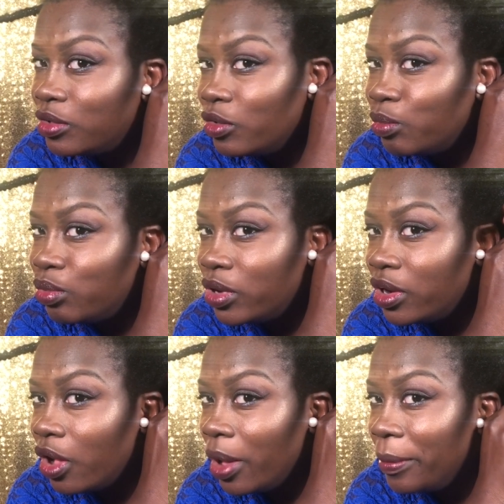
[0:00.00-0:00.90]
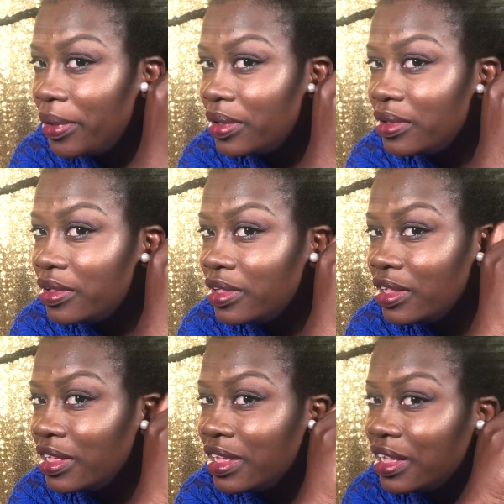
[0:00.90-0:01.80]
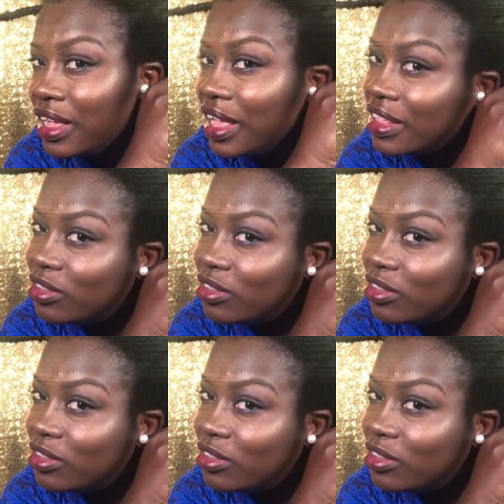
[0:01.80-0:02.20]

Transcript: you put it up and